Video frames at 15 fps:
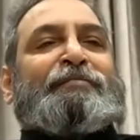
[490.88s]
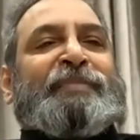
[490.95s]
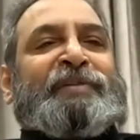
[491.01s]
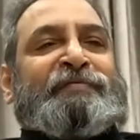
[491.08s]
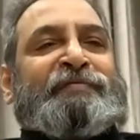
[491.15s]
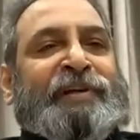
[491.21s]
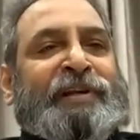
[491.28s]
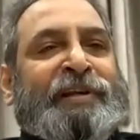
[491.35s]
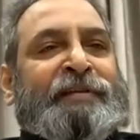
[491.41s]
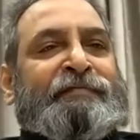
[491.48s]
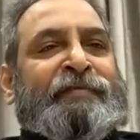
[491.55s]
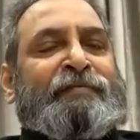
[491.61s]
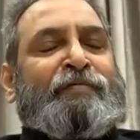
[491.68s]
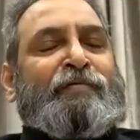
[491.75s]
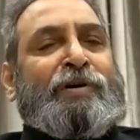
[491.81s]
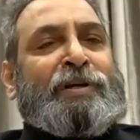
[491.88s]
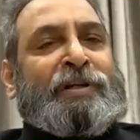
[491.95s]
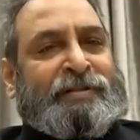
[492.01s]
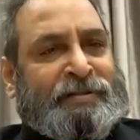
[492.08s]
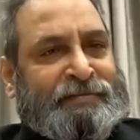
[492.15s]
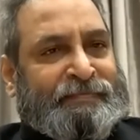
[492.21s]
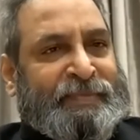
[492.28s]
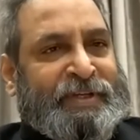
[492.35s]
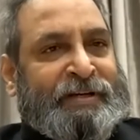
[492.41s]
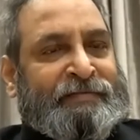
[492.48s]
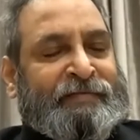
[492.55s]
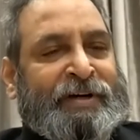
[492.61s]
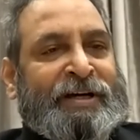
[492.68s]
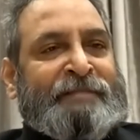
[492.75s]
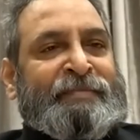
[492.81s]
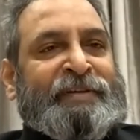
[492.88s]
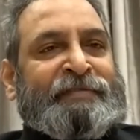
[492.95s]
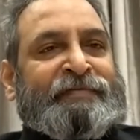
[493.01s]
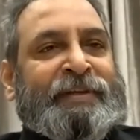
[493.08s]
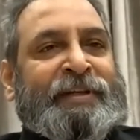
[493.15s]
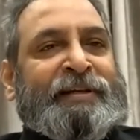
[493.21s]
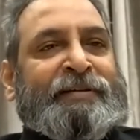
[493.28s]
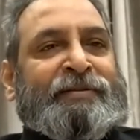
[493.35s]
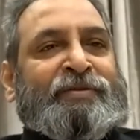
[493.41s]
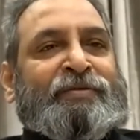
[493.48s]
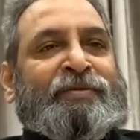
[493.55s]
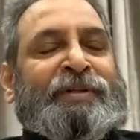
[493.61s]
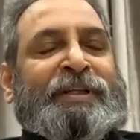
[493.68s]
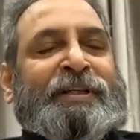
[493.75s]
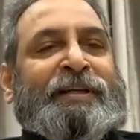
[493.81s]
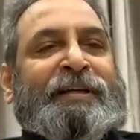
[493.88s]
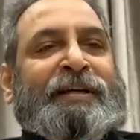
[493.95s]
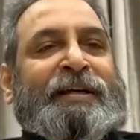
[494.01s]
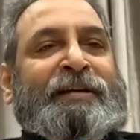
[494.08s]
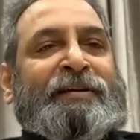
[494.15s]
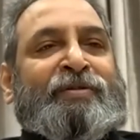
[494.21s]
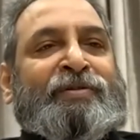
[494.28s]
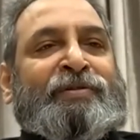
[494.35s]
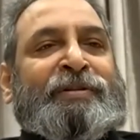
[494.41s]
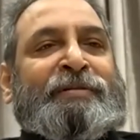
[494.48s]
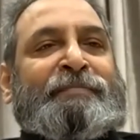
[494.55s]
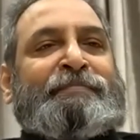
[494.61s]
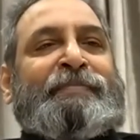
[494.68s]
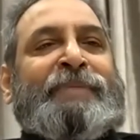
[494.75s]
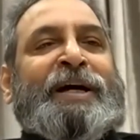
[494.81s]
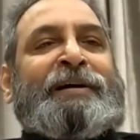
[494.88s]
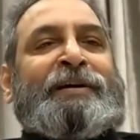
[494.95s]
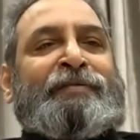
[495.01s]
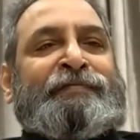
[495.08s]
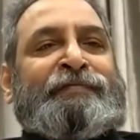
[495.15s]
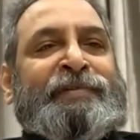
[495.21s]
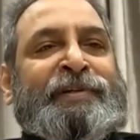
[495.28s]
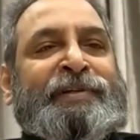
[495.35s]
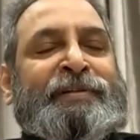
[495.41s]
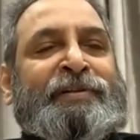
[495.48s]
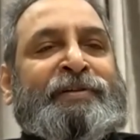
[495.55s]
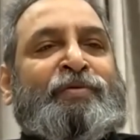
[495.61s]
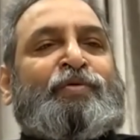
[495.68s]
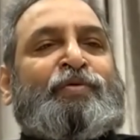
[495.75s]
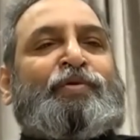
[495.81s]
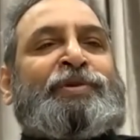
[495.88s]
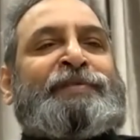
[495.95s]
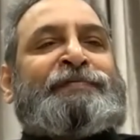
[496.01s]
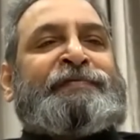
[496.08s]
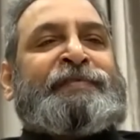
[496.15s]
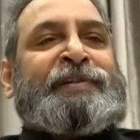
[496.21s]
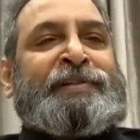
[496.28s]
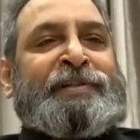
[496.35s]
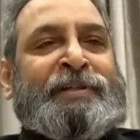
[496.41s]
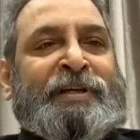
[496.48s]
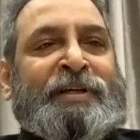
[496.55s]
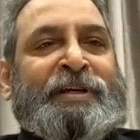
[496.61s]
but feeling for what? And why am I feeling so? And then can I go to the back of it, the root of it?